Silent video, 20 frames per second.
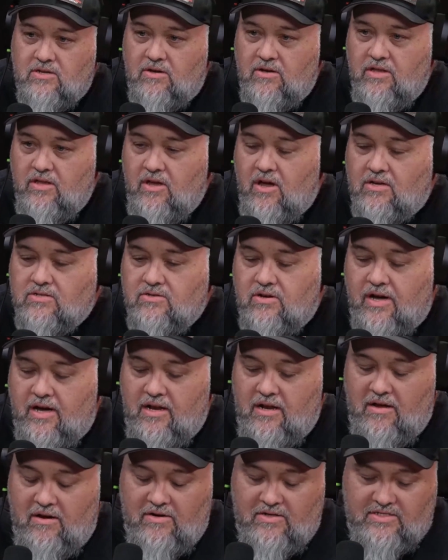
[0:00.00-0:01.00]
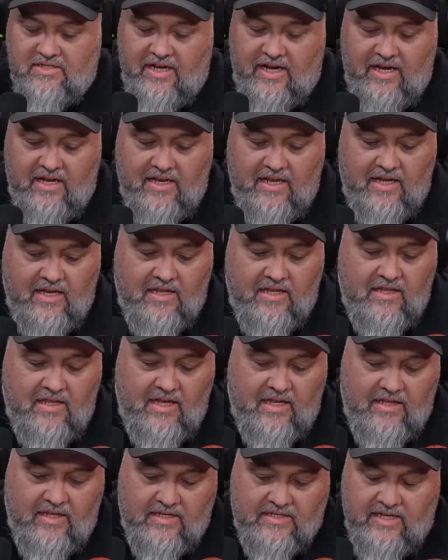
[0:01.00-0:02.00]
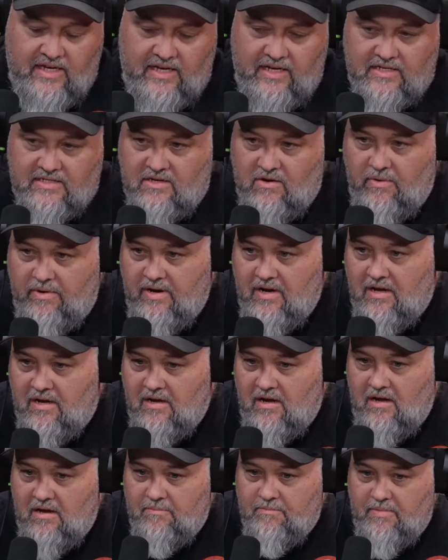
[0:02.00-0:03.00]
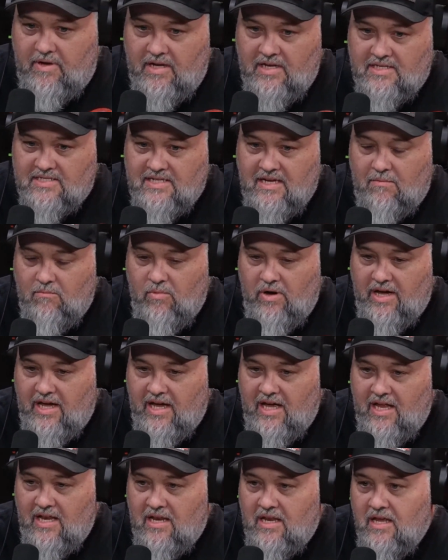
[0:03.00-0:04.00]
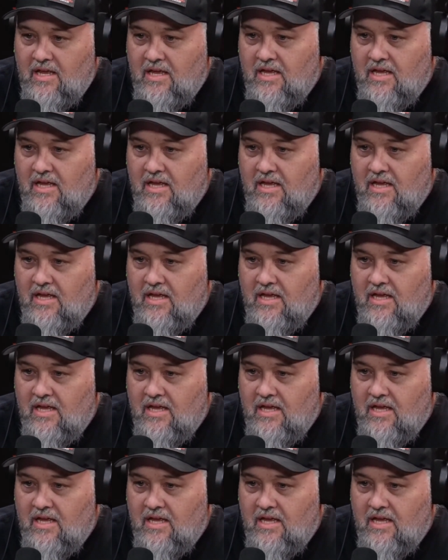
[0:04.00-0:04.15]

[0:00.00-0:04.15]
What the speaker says: also got to understand that this thing is going on the same weekend